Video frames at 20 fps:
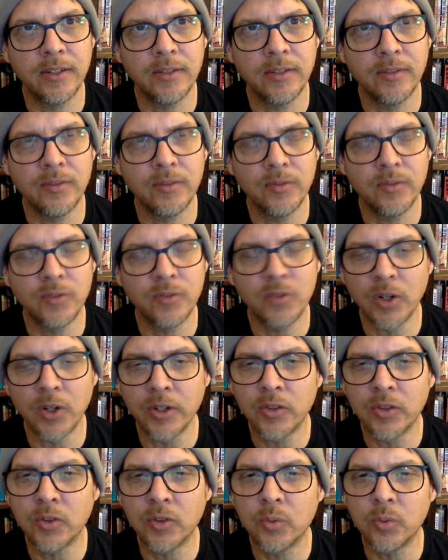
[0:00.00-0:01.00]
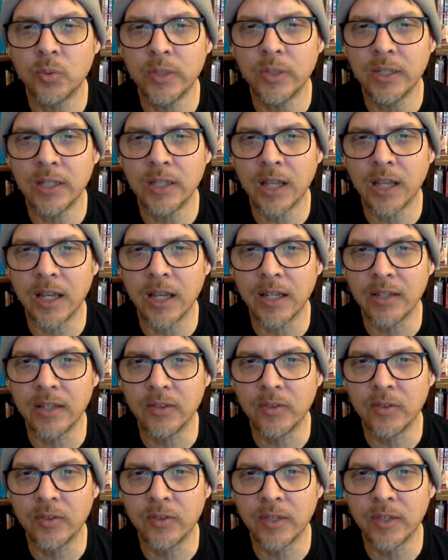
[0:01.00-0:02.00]
started to
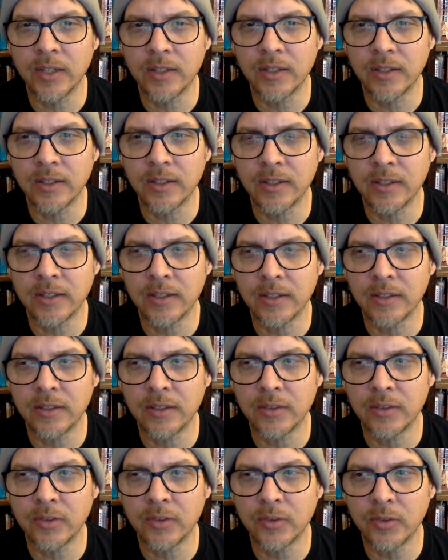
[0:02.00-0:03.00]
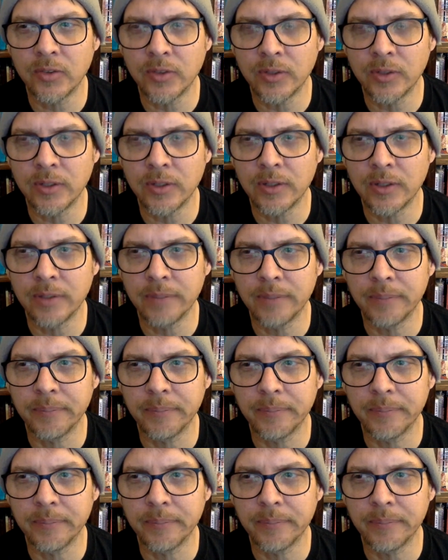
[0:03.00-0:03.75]
realize that there's a certain